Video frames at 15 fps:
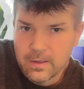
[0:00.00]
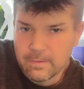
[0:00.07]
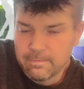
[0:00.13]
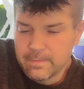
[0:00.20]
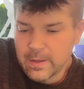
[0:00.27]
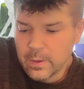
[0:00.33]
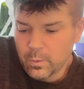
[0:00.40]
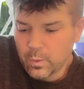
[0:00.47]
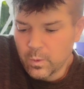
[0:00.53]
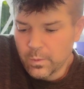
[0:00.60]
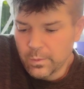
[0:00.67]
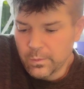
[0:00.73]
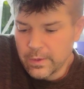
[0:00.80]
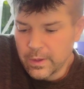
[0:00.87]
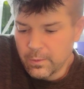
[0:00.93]
that were
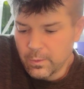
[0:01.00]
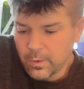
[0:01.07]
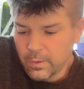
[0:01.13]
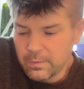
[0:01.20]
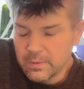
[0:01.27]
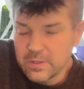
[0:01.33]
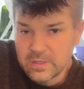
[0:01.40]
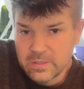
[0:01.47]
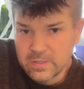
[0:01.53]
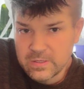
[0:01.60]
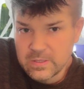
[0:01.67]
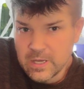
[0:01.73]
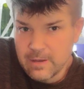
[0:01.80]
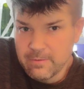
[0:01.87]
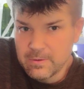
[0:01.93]
up into the
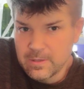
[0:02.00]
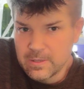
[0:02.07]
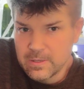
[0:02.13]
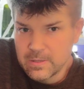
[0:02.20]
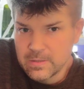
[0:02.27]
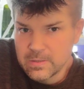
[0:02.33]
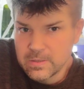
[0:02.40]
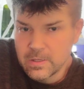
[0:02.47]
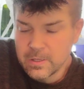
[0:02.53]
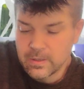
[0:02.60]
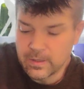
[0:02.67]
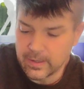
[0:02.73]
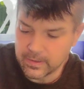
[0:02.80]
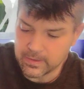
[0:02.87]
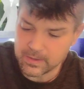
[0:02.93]
70s,
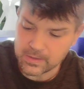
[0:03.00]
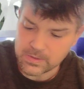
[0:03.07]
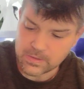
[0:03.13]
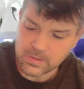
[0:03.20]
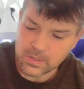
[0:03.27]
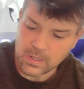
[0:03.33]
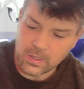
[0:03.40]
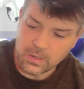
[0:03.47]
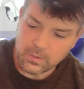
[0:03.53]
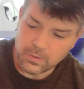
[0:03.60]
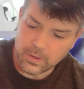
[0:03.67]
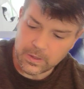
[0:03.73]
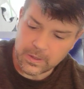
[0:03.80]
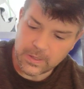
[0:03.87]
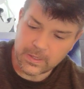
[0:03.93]
like this one
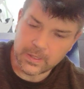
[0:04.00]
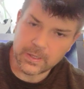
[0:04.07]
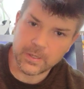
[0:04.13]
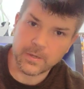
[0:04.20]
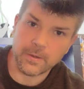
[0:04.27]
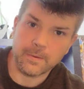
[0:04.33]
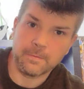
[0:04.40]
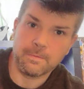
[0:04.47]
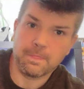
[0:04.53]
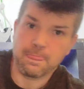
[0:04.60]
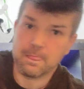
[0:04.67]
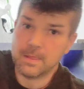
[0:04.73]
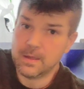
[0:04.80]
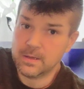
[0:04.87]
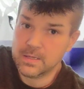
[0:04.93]
here,
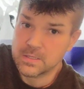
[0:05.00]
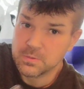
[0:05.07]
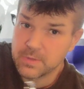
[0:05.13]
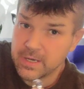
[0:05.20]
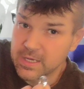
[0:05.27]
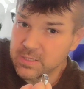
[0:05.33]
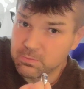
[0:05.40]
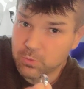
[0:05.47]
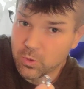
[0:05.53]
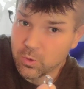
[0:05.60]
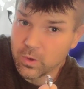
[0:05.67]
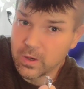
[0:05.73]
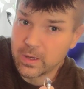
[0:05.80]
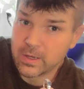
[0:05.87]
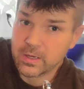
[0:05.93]
and this one has
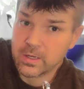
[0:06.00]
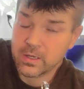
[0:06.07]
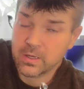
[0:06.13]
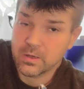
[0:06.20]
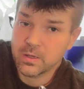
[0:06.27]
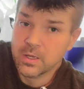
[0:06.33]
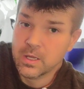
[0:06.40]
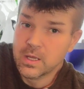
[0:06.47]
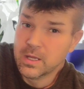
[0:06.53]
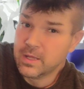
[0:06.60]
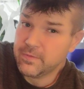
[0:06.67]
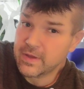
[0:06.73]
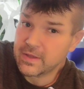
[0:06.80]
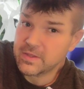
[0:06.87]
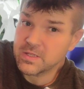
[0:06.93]
boron in it. In
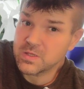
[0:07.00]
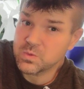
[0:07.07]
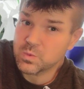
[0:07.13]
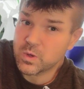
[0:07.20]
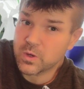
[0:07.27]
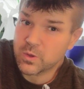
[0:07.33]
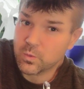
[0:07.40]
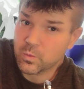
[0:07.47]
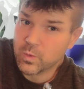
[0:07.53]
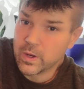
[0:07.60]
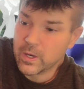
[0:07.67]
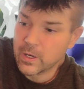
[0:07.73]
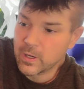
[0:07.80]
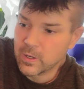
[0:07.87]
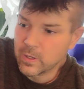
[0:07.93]
fact, this is one of the
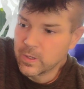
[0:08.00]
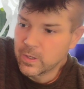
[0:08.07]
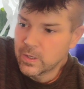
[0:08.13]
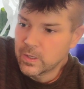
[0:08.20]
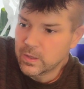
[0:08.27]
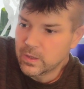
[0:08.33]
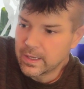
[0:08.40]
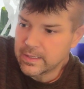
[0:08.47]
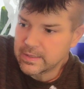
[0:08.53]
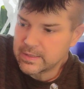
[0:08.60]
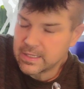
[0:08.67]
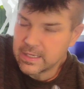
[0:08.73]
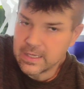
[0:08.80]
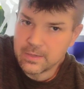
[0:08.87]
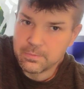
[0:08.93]
rare, like
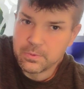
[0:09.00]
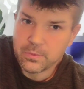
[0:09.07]
10%